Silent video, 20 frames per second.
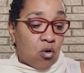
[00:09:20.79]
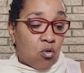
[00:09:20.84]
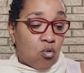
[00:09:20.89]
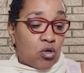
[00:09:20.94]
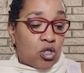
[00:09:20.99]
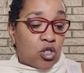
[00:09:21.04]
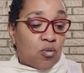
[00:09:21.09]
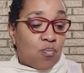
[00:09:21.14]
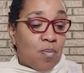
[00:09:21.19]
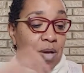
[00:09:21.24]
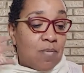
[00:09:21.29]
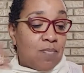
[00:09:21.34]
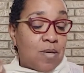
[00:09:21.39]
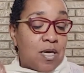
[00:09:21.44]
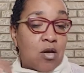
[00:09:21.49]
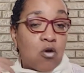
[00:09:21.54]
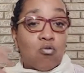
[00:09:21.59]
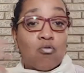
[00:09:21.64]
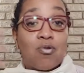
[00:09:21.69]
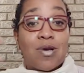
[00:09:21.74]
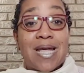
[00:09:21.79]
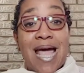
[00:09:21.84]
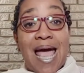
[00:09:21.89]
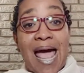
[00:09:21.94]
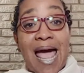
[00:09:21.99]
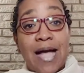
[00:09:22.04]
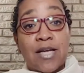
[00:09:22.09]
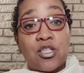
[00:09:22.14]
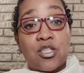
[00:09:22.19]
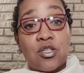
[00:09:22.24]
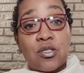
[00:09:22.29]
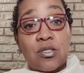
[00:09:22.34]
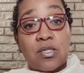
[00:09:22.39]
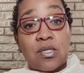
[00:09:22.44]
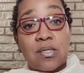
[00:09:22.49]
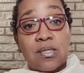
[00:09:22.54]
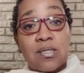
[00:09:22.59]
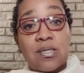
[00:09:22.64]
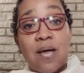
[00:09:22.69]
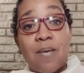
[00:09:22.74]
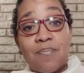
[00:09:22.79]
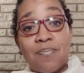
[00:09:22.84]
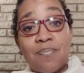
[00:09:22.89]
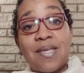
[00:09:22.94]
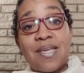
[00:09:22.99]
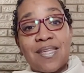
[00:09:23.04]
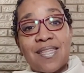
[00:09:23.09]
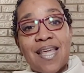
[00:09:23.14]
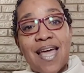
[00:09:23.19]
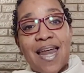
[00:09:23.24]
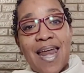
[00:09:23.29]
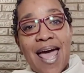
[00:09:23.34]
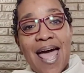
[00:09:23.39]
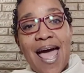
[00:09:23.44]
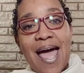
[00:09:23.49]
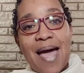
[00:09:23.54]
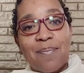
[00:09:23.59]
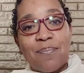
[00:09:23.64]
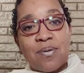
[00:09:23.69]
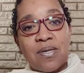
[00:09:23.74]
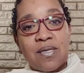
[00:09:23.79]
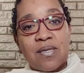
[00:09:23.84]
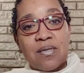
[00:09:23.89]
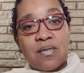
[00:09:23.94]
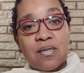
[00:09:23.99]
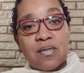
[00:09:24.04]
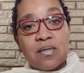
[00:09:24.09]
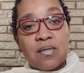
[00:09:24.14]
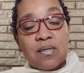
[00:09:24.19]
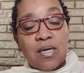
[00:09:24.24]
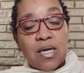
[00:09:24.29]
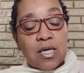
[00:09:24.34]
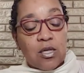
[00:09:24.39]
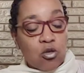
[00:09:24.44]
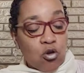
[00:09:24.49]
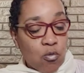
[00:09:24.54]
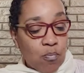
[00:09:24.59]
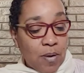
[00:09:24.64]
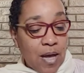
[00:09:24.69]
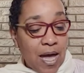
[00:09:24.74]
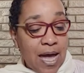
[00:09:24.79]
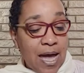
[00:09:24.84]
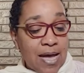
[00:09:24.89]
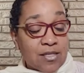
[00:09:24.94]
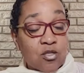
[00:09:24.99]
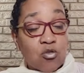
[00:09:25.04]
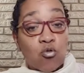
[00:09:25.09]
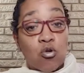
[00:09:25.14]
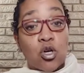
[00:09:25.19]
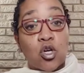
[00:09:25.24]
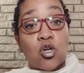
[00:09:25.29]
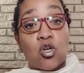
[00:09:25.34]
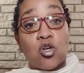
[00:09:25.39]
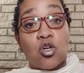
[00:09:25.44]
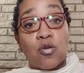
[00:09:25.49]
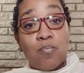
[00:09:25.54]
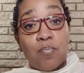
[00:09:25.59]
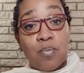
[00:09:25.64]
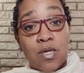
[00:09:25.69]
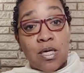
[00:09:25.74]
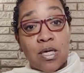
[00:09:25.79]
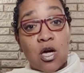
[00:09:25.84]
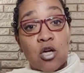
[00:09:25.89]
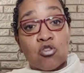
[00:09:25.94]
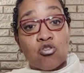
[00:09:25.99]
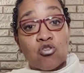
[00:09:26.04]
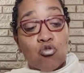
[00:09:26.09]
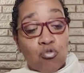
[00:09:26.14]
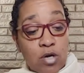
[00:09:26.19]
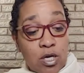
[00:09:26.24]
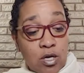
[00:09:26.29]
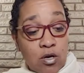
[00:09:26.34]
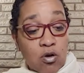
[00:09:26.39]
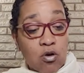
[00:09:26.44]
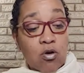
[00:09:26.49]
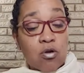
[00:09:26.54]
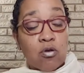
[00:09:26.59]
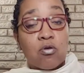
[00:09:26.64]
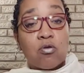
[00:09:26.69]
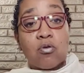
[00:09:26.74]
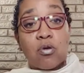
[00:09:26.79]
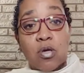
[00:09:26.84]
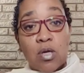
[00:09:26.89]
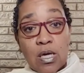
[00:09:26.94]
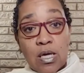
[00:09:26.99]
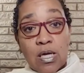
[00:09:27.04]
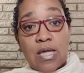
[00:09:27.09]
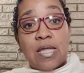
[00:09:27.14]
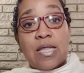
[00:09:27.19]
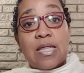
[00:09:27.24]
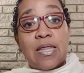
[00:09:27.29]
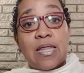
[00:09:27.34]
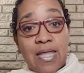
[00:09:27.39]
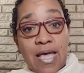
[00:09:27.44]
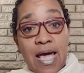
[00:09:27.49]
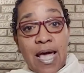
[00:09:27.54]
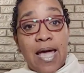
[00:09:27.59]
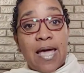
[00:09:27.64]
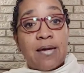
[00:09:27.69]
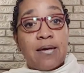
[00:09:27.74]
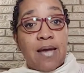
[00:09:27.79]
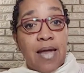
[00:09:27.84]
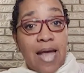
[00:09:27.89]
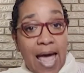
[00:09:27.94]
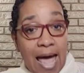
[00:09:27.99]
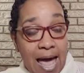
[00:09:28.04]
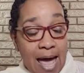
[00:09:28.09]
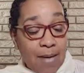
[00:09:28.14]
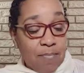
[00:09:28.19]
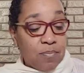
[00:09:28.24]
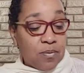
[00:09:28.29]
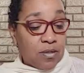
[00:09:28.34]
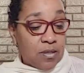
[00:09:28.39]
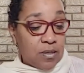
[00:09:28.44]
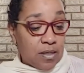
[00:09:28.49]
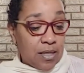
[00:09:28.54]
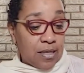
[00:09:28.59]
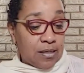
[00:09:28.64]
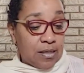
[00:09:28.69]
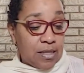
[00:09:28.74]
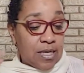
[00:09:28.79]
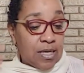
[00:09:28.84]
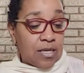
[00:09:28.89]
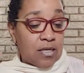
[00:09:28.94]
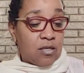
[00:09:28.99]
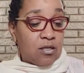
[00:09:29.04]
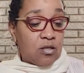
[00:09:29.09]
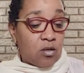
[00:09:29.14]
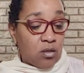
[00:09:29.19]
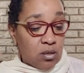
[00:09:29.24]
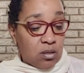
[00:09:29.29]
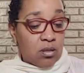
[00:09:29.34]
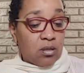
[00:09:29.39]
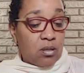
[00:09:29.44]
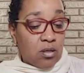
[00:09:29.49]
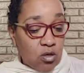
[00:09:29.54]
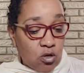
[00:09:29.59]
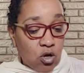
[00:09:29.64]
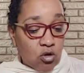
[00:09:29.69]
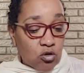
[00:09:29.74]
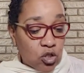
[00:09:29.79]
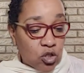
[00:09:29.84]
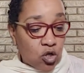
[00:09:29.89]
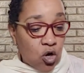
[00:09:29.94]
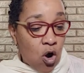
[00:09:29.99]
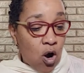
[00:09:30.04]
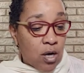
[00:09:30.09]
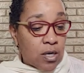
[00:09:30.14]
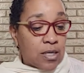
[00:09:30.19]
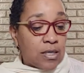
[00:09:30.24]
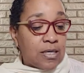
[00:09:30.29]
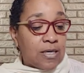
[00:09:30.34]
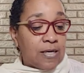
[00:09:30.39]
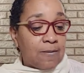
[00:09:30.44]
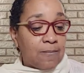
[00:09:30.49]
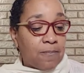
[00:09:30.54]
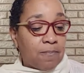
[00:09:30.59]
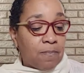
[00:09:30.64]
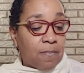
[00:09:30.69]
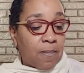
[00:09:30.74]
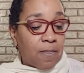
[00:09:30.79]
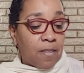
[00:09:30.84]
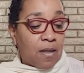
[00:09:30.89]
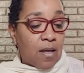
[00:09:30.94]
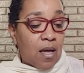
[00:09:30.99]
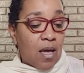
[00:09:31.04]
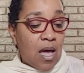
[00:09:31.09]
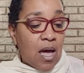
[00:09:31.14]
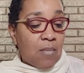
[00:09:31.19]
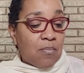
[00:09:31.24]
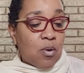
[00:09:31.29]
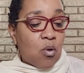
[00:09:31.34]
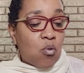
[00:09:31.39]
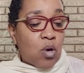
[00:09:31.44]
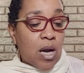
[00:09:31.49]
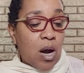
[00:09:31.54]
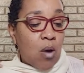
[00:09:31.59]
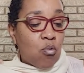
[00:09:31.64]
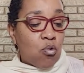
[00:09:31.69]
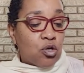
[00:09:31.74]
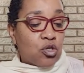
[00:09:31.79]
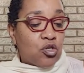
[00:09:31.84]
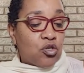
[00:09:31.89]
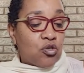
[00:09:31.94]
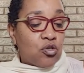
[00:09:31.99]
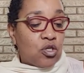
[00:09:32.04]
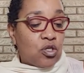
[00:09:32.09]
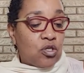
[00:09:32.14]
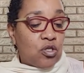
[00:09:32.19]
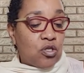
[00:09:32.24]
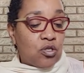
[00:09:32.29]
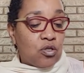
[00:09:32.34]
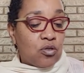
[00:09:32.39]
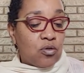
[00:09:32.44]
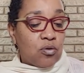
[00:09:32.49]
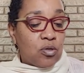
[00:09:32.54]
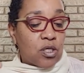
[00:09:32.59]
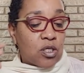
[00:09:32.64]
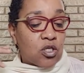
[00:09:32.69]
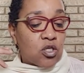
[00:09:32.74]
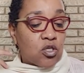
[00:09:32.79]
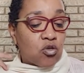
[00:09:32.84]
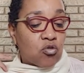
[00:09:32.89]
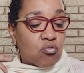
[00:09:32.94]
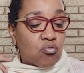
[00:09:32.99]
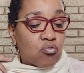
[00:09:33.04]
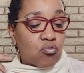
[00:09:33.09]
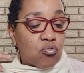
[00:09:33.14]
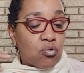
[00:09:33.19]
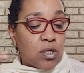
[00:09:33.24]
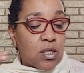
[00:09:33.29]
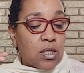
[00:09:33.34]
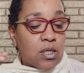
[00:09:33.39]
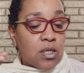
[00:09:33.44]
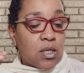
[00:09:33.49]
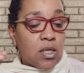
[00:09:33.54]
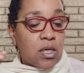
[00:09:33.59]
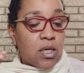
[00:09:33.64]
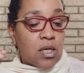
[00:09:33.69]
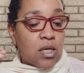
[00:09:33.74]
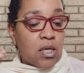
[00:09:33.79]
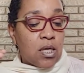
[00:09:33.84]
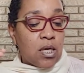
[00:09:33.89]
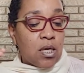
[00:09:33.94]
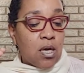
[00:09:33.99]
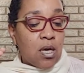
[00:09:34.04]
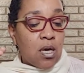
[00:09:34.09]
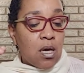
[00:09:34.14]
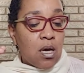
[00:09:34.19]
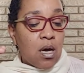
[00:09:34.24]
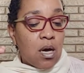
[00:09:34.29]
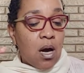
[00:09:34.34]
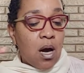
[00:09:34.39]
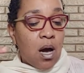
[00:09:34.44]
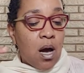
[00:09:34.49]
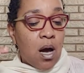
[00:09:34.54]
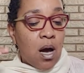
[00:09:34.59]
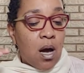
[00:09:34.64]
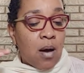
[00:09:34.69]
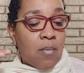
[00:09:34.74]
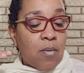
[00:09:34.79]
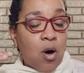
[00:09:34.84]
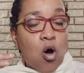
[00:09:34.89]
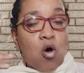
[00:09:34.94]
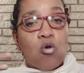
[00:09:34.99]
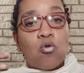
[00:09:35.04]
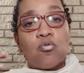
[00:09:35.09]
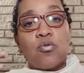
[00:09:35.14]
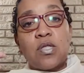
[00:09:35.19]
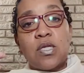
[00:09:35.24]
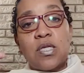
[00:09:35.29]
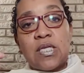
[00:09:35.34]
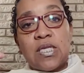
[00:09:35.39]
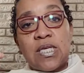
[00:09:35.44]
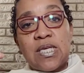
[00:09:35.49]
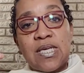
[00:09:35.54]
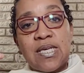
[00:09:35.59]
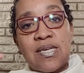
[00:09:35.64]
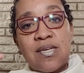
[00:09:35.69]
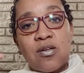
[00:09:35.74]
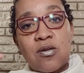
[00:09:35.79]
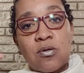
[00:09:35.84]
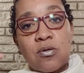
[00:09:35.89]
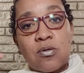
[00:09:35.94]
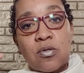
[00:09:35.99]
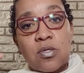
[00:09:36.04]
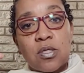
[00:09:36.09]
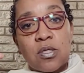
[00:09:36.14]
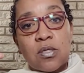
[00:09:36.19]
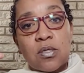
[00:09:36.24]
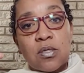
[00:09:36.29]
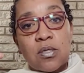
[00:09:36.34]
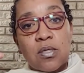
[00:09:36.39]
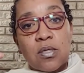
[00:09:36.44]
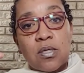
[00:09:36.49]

which may be a reaction to something that happened in your past, or it could be a trigger that happened that then you know, started it. But what I want you to do is to really um, own the tears,